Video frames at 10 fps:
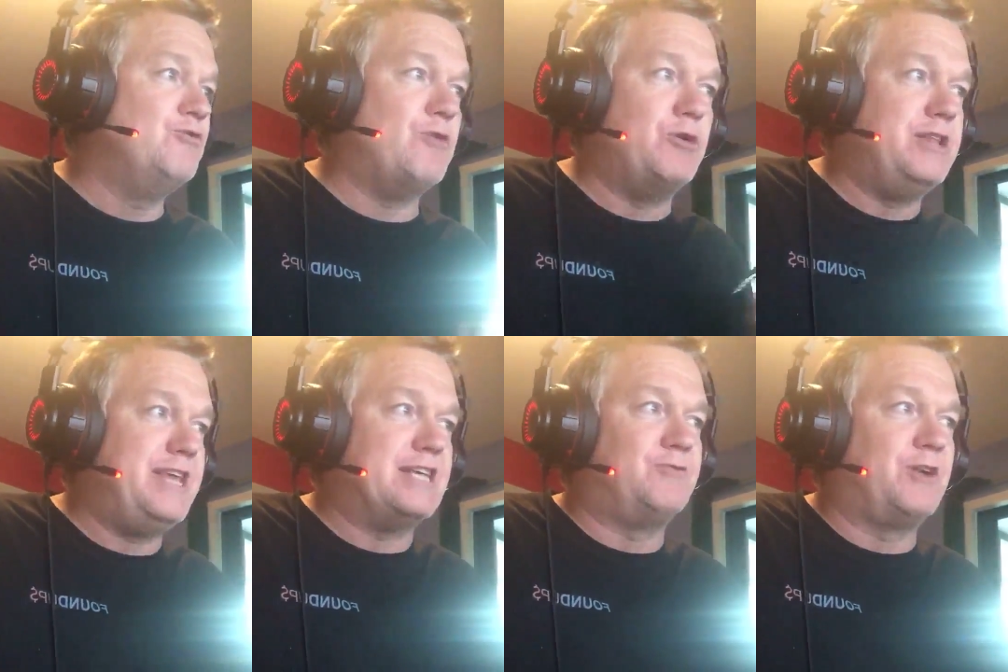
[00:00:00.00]
who voted
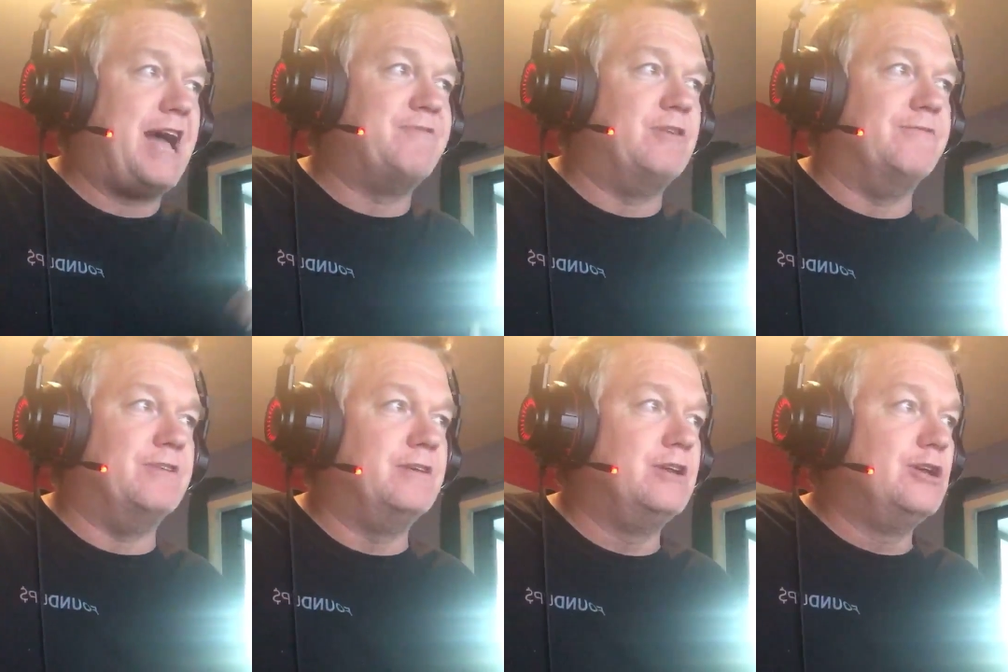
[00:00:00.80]
yes for Kavanaugh,
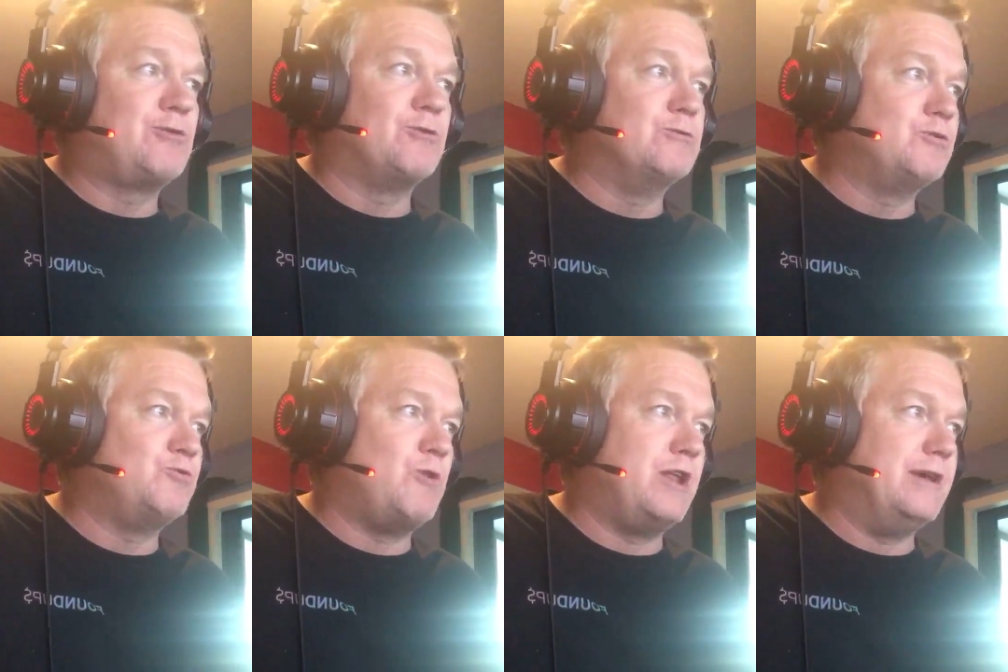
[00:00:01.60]
and Cruz
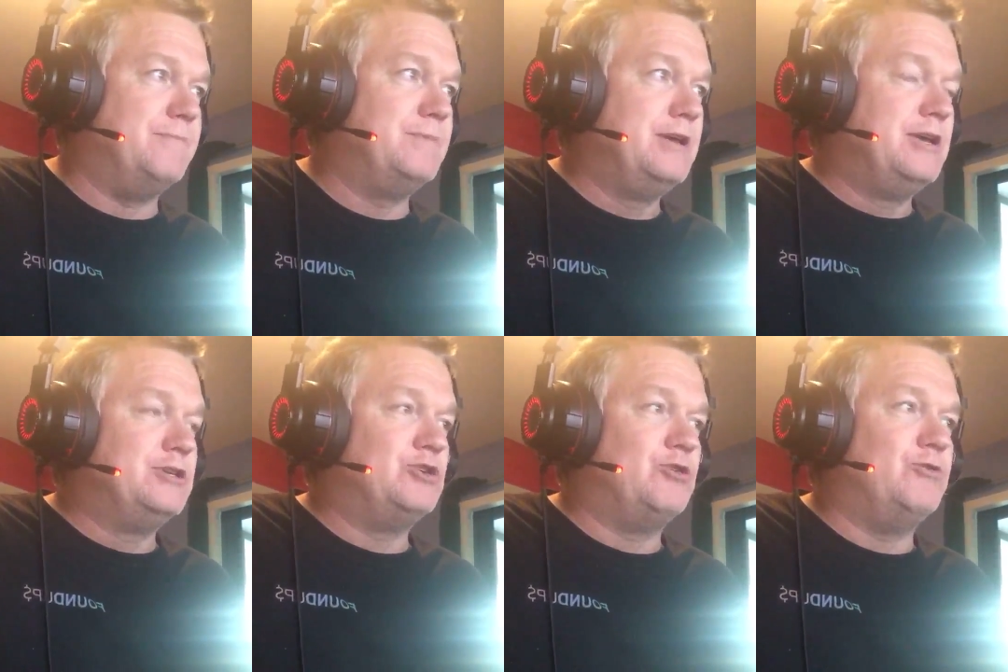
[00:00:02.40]
was one of them.
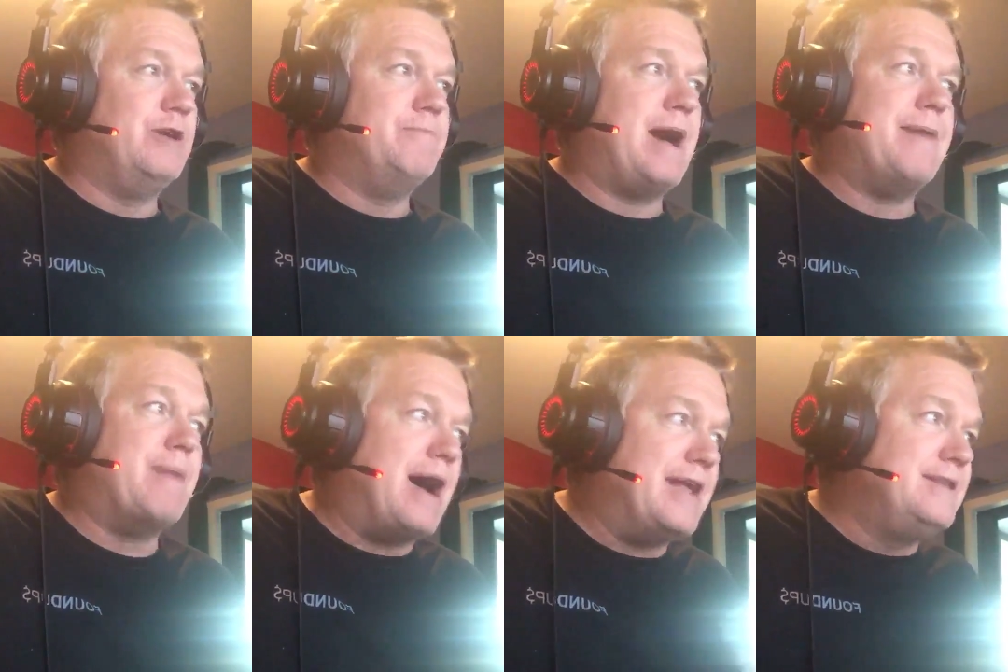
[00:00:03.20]
So in my
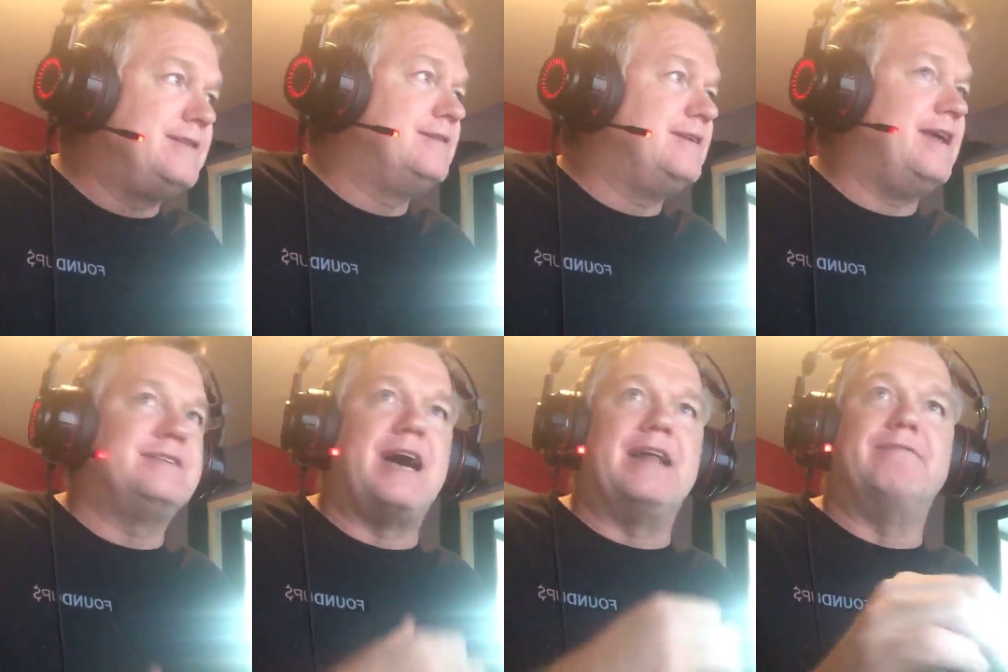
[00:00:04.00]
mind,
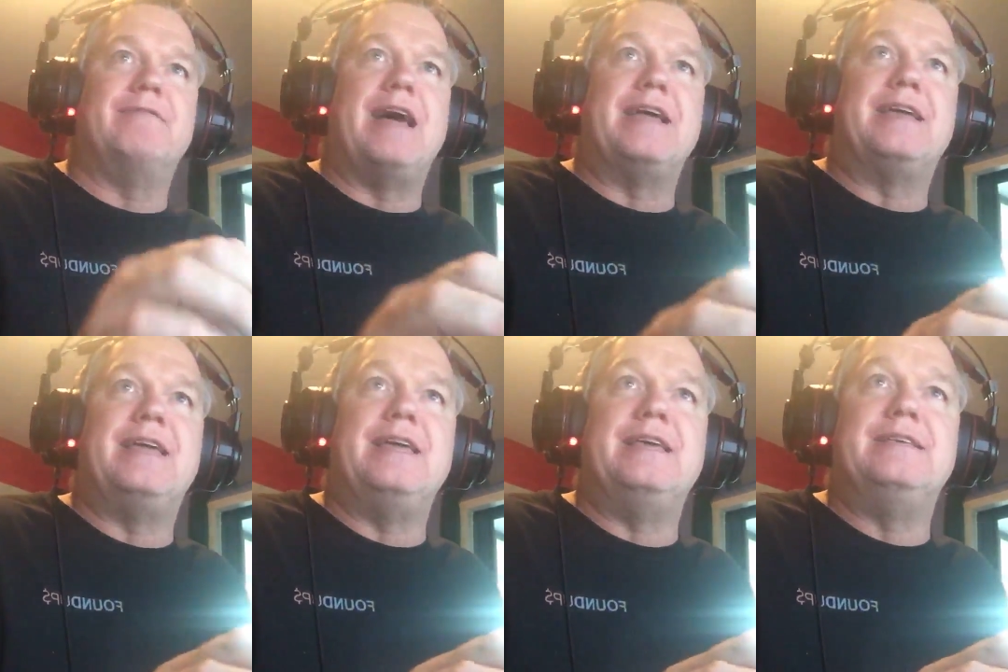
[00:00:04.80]
it's kind of like
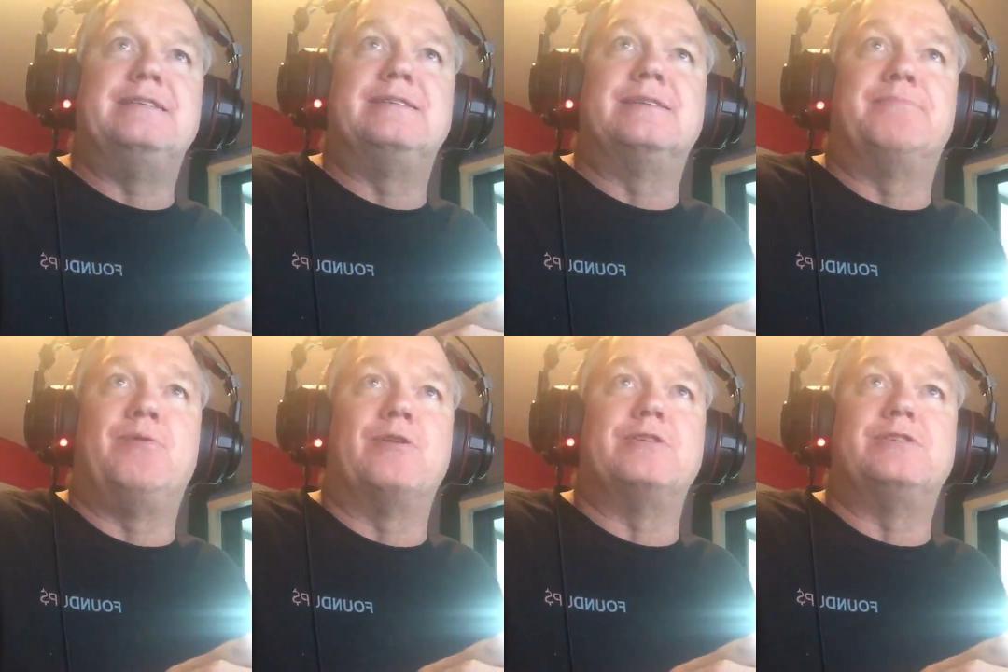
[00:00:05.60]
he
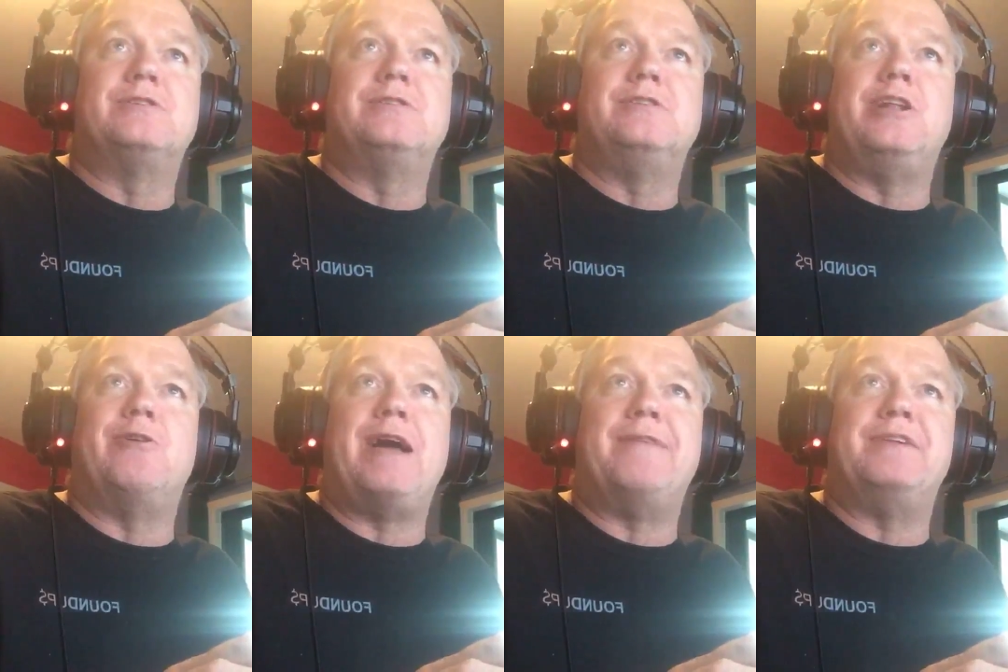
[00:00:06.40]
supports,
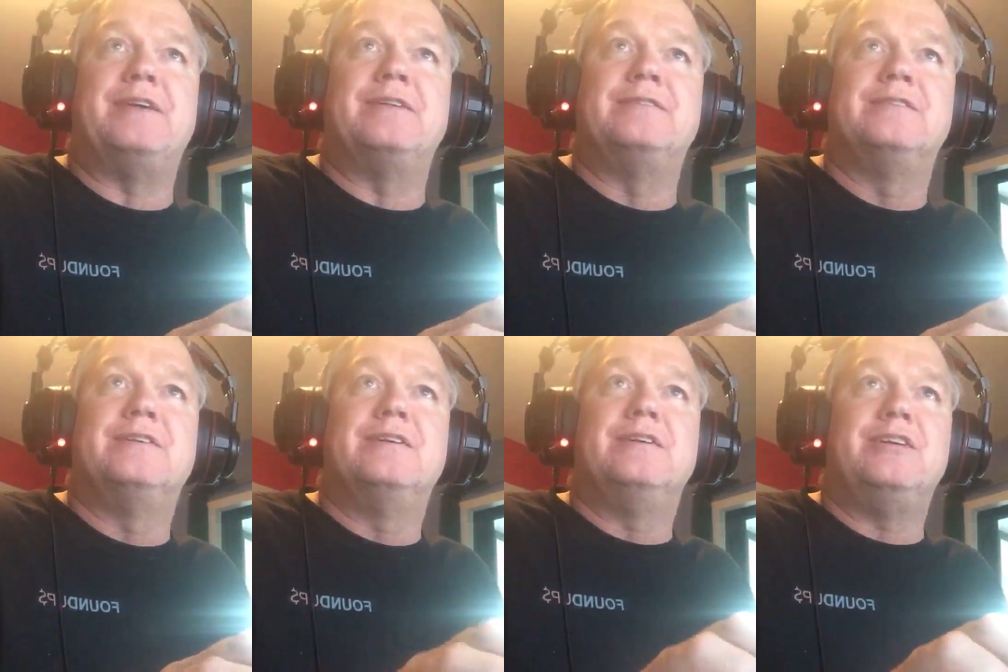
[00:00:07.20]
having,